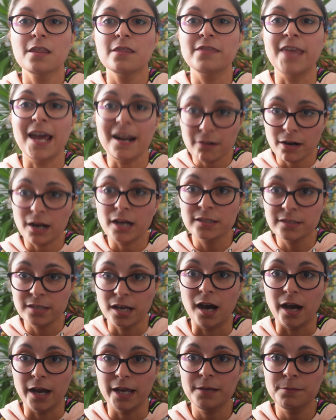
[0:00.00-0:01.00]
There are
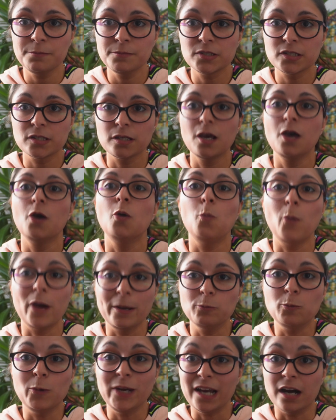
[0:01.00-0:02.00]
times
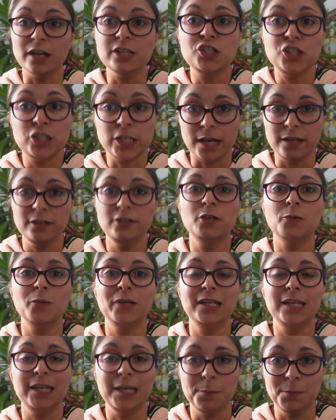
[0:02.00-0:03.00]
when we are
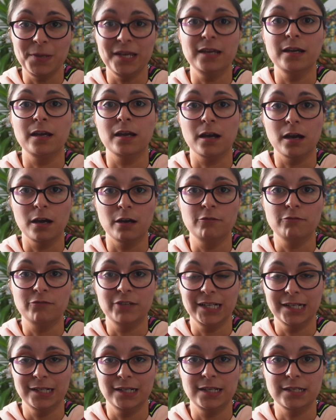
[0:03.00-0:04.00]
genuinely being
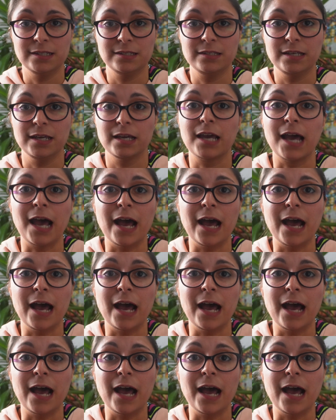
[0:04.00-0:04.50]
unrealistic,